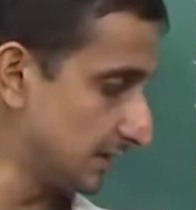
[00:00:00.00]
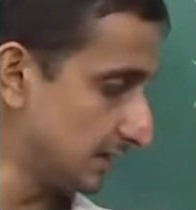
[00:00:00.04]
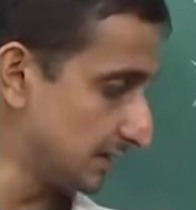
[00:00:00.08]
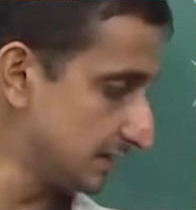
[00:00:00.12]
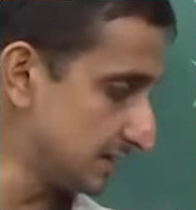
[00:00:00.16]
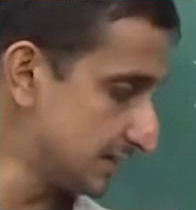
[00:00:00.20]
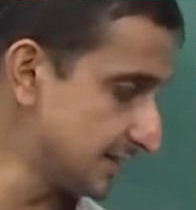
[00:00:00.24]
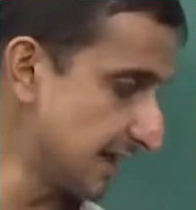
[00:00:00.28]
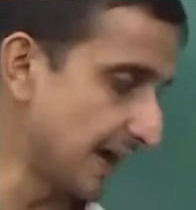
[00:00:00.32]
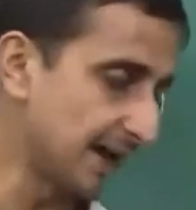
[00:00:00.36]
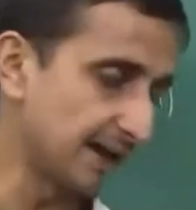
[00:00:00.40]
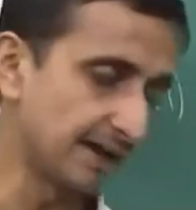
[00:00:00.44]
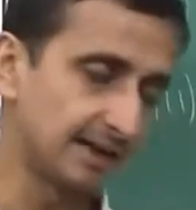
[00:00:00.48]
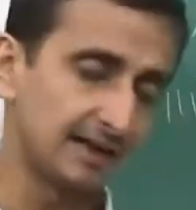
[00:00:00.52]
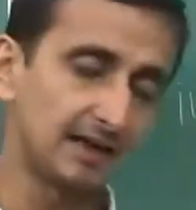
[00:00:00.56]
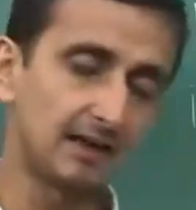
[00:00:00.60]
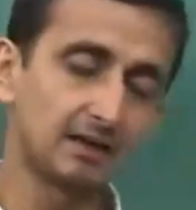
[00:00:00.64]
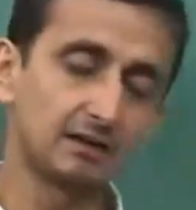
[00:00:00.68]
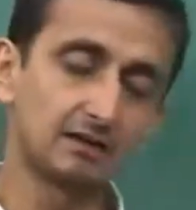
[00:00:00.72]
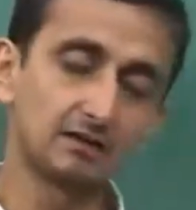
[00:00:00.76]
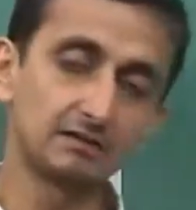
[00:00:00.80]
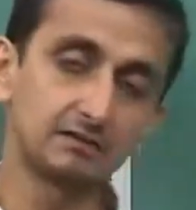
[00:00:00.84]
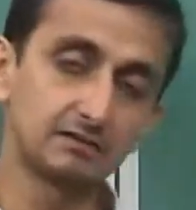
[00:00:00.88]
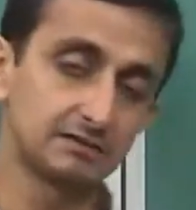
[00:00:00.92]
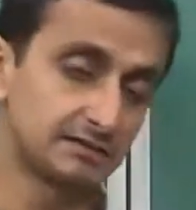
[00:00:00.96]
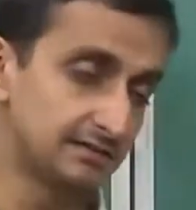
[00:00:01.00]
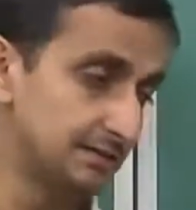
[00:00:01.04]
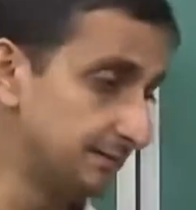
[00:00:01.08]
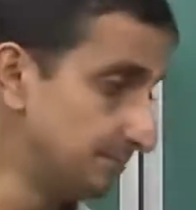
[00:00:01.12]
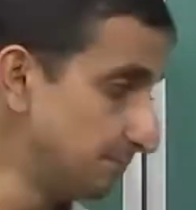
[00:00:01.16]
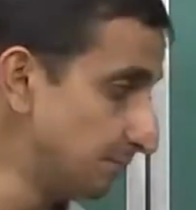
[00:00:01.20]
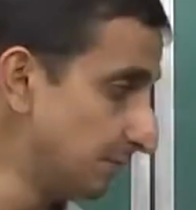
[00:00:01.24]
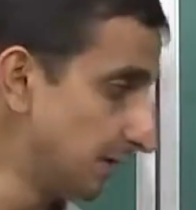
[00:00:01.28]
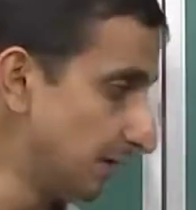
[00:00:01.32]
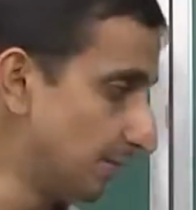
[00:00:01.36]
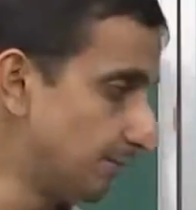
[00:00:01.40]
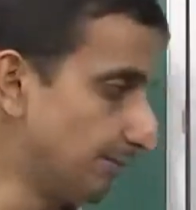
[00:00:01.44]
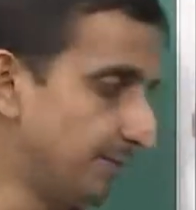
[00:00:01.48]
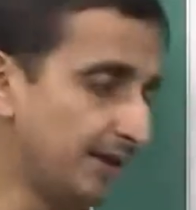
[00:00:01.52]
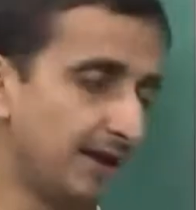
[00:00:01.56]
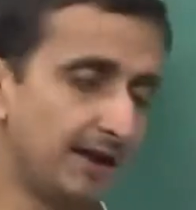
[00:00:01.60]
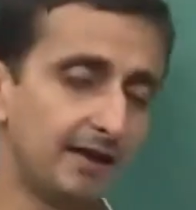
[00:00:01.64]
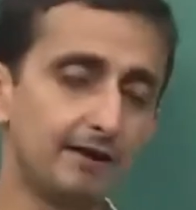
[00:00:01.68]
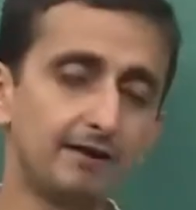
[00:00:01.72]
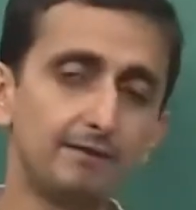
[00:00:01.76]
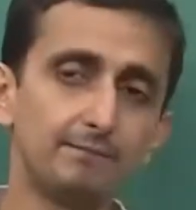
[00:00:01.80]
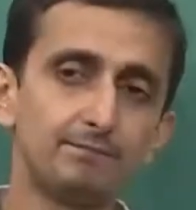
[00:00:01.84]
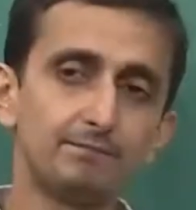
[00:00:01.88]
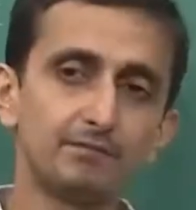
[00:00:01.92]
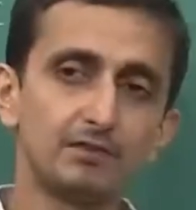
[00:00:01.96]
stack symbol
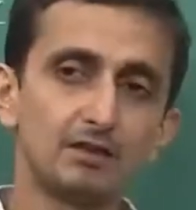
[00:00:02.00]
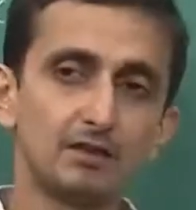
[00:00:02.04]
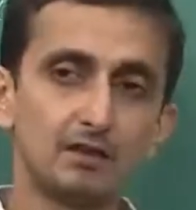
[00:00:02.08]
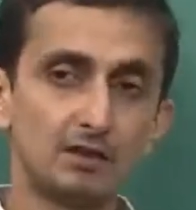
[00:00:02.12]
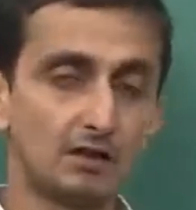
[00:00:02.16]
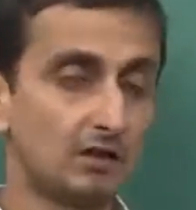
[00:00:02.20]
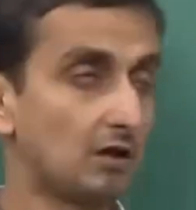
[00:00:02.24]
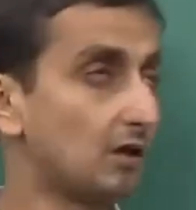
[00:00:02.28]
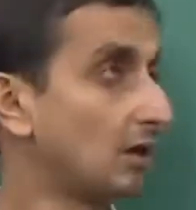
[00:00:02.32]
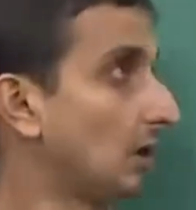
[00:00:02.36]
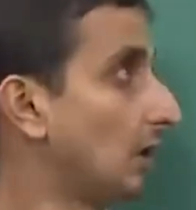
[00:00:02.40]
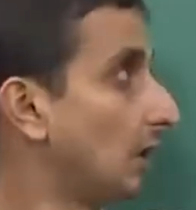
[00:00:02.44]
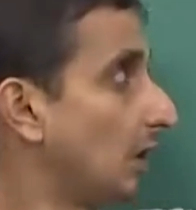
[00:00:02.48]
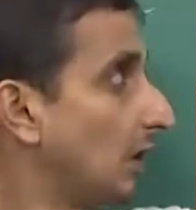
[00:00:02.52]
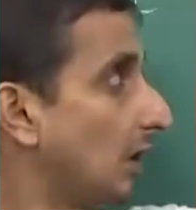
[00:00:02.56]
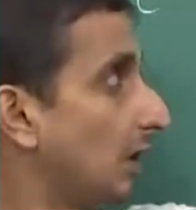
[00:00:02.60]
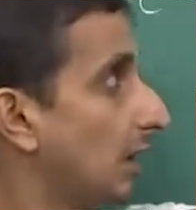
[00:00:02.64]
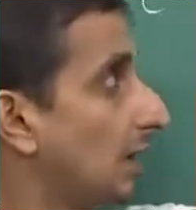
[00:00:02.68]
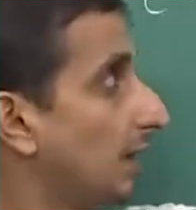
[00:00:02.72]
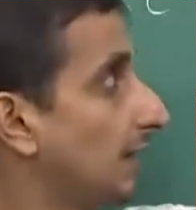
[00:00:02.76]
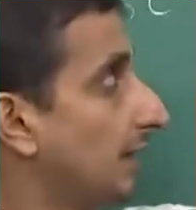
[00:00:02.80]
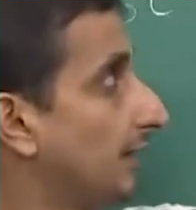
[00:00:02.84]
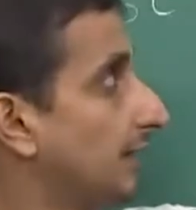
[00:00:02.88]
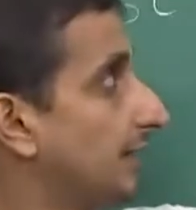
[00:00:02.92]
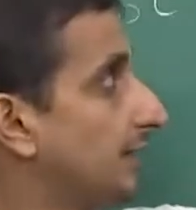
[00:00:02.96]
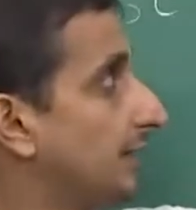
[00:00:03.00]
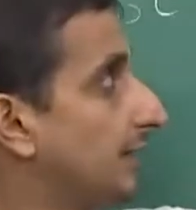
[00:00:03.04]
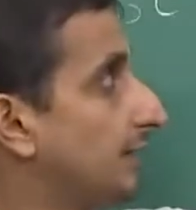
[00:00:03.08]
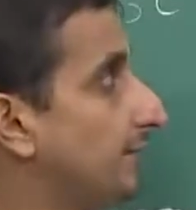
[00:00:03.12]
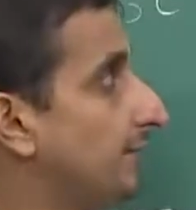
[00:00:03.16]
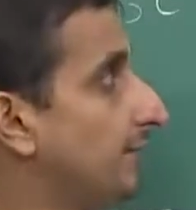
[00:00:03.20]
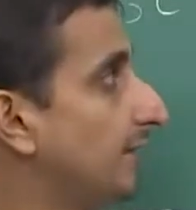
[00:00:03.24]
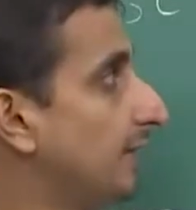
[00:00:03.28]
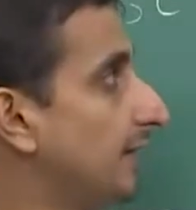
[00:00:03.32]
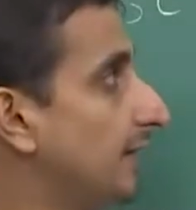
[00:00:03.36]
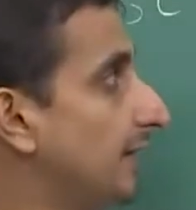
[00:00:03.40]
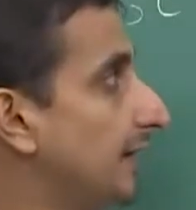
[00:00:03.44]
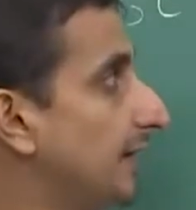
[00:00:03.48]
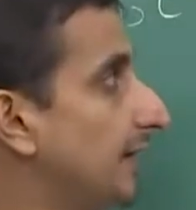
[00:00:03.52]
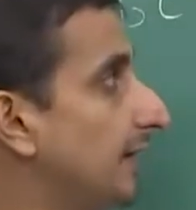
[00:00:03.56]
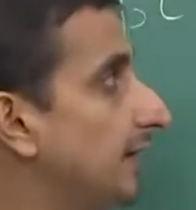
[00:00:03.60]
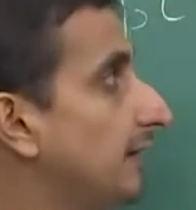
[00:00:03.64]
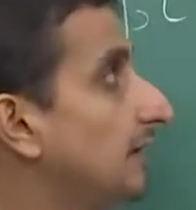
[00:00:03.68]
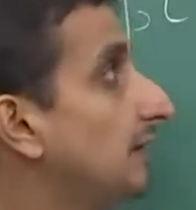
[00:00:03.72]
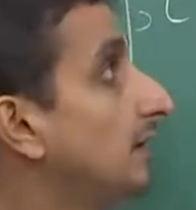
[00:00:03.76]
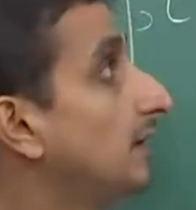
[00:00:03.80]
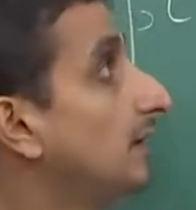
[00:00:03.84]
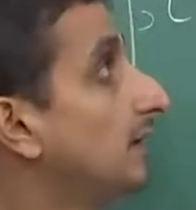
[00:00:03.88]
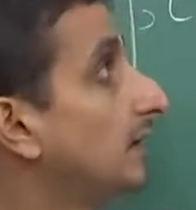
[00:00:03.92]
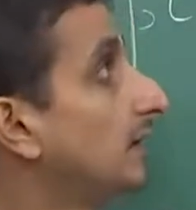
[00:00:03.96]
pair given a